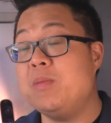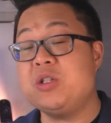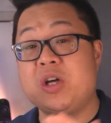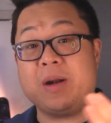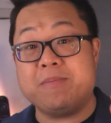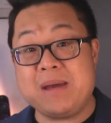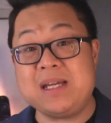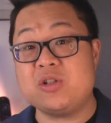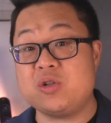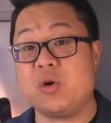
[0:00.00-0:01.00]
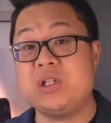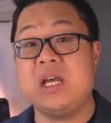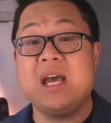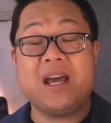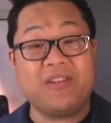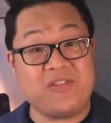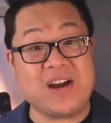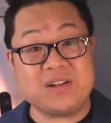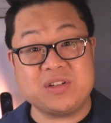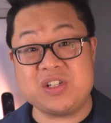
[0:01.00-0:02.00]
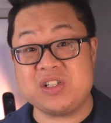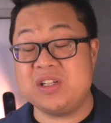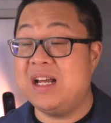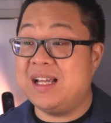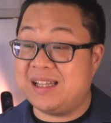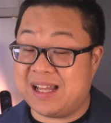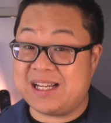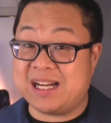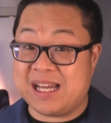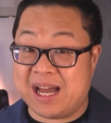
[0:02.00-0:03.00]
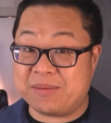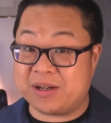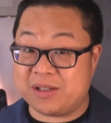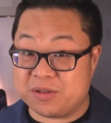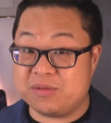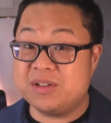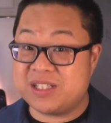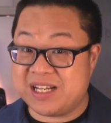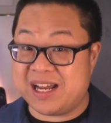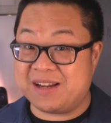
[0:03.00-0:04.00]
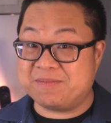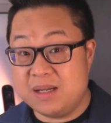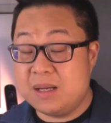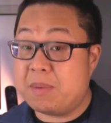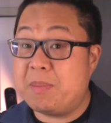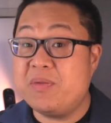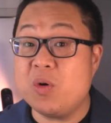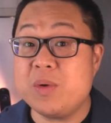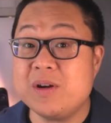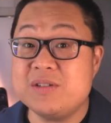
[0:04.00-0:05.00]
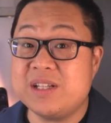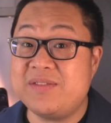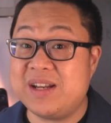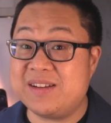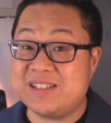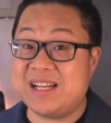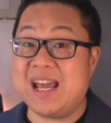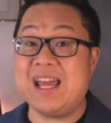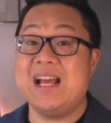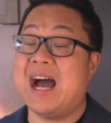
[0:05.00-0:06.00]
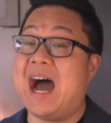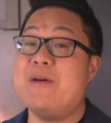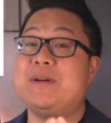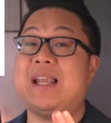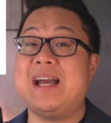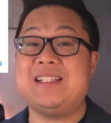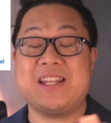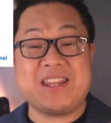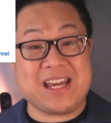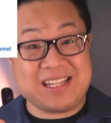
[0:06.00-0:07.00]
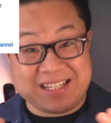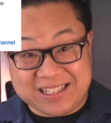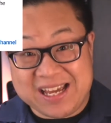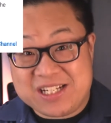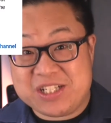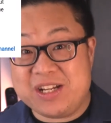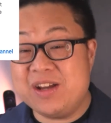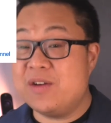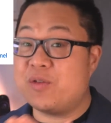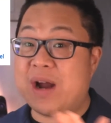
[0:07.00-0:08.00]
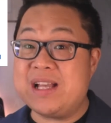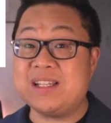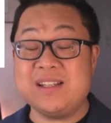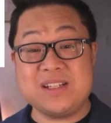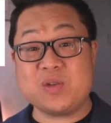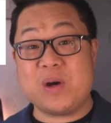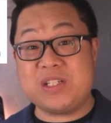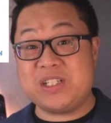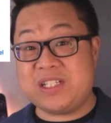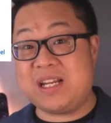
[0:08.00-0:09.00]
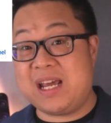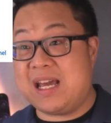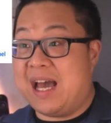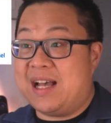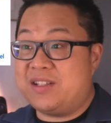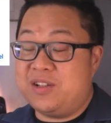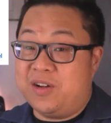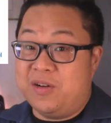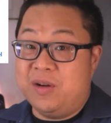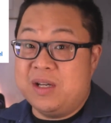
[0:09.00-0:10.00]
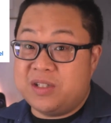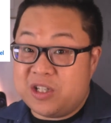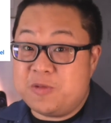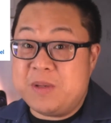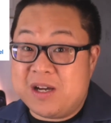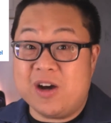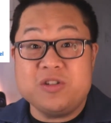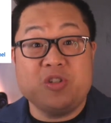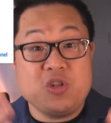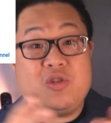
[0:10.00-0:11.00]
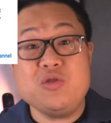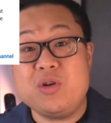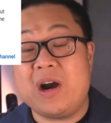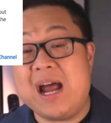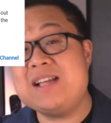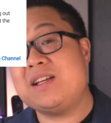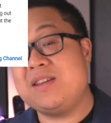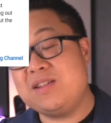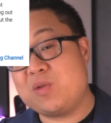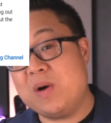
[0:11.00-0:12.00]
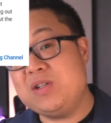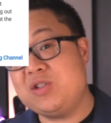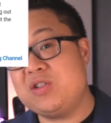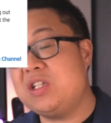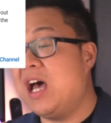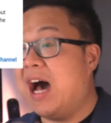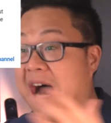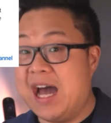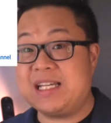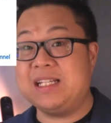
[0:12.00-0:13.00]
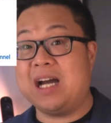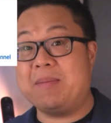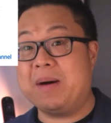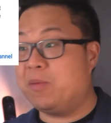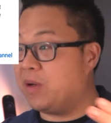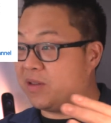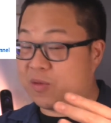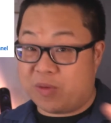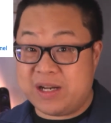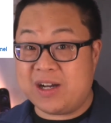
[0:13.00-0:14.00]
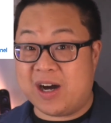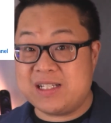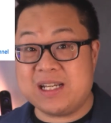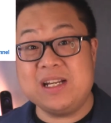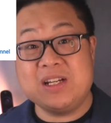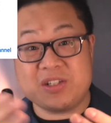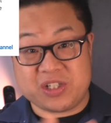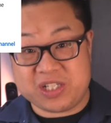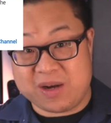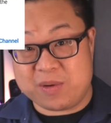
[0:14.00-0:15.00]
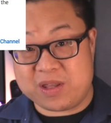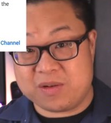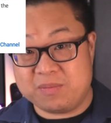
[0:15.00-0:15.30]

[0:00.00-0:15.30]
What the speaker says: you're going to make a choice and a final decision like I am going to do today. But before we go into the video today, I would like to thank Kelechi for asking this question today. As you know, just because you are asking these questions, I can come up with great content to share with you.